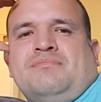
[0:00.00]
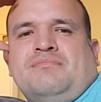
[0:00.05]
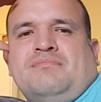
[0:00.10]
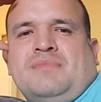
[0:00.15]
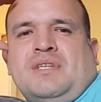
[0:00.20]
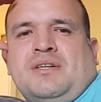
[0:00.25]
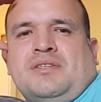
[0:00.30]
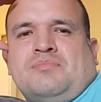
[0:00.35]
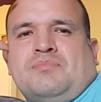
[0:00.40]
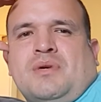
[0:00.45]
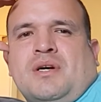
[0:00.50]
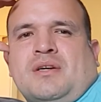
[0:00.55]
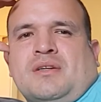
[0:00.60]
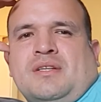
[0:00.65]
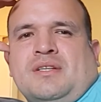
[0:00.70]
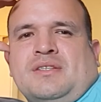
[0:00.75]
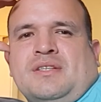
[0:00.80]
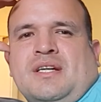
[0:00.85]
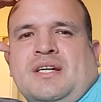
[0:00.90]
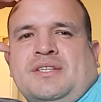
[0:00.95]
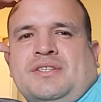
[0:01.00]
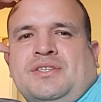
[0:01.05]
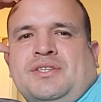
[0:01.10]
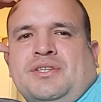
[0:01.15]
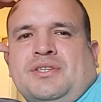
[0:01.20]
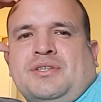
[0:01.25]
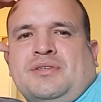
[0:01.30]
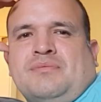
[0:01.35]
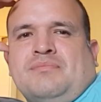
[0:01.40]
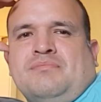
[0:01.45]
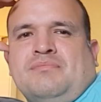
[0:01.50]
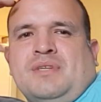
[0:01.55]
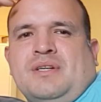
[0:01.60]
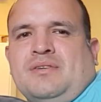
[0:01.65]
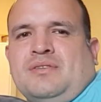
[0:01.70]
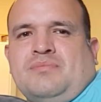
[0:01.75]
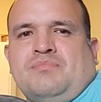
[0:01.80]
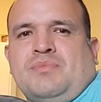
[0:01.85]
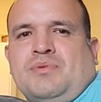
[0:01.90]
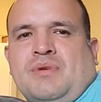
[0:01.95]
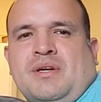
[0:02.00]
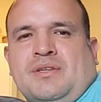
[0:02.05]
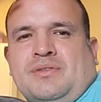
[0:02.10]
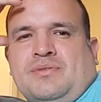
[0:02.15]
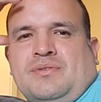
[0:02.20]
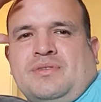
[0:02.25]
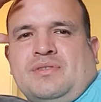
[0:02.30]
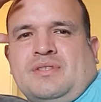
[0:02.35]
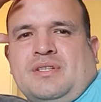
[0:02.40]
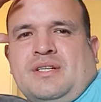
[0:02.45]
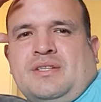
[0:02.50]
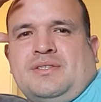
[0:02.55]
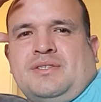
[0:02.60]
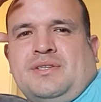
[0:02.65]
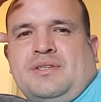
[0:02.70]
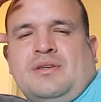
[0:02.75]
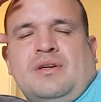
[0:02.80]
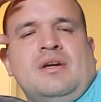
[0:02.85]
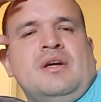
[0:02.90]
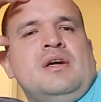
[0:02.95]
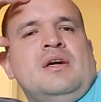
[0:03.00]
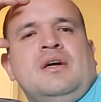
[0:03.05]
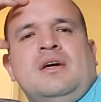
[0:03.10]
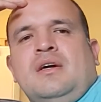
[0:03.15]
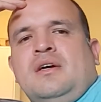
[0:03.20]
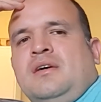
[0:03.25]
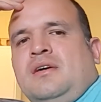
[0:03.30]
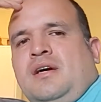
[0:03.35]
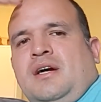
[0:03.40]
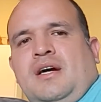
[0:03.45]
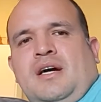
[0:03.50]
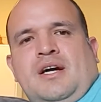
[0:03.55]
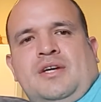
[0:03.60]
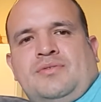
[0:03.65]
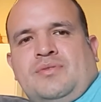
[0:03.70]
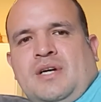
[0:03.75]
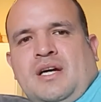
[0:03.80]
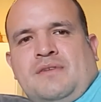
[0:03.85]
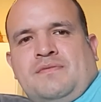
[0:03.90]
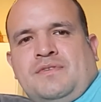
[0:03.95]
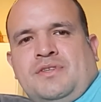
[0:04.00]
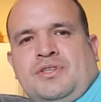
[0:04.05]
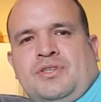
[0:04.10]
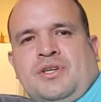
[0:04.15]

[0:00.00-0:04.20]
And that was Barkley's last year. That was Michael Jordan's last year. I tried for the